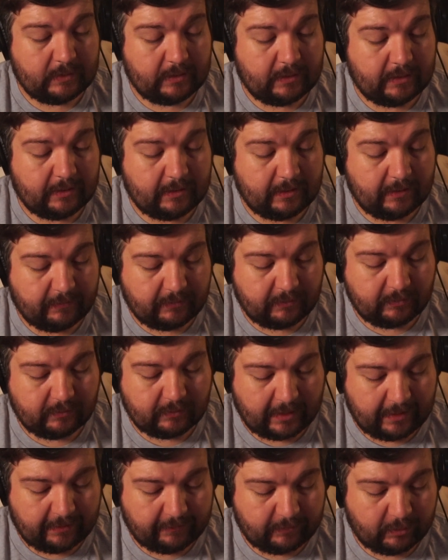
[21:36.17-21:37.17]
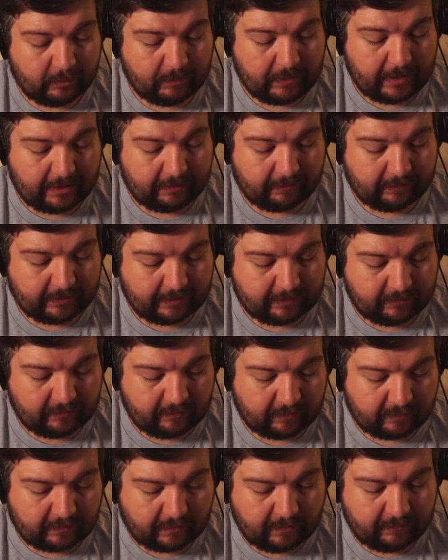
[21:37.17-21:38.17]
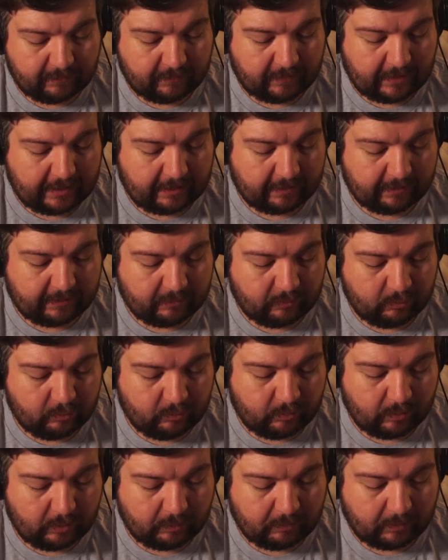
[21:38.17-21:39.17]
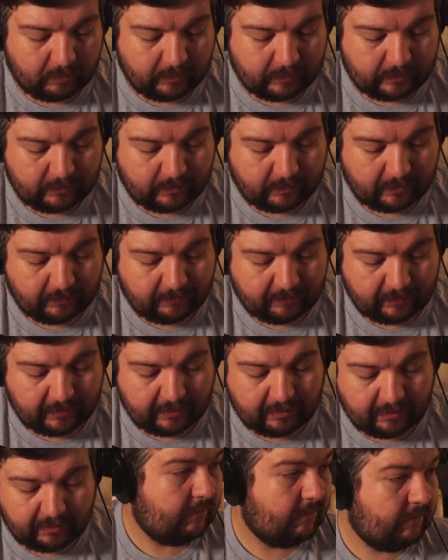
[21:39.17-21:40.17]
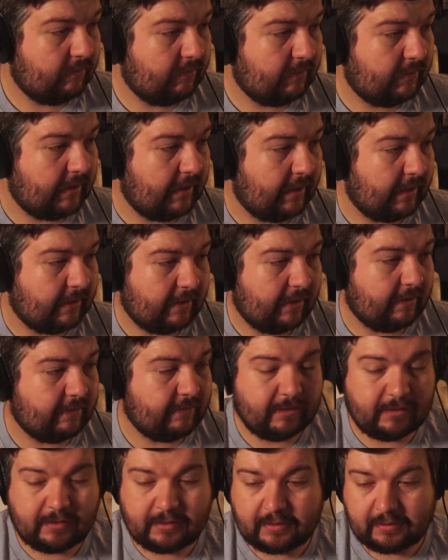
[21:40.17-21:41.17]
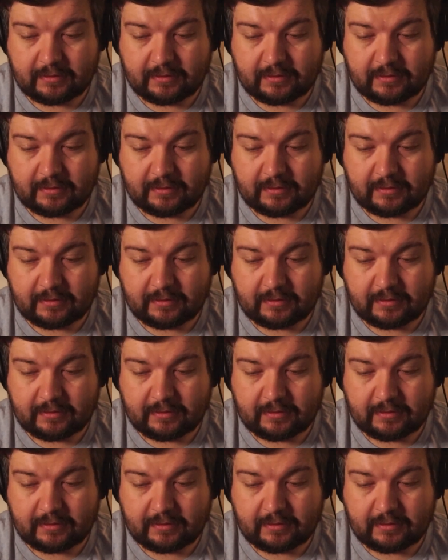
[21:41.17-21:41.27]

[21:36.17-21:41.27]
if you have no battery, it's just going to fire at 1/125th kind of constantly.